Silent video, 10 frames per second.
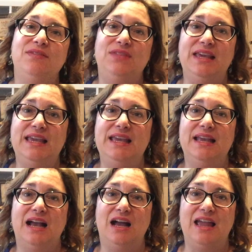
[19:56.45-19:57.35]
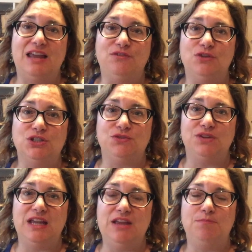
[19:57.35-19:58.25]
the
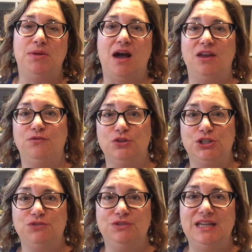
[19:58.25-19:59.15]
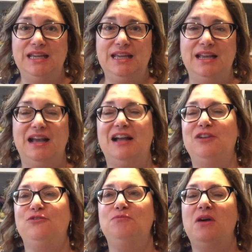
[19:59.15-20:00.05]
anniversary, podiversary
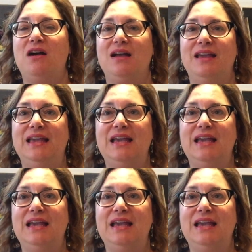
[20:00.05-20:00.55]
of my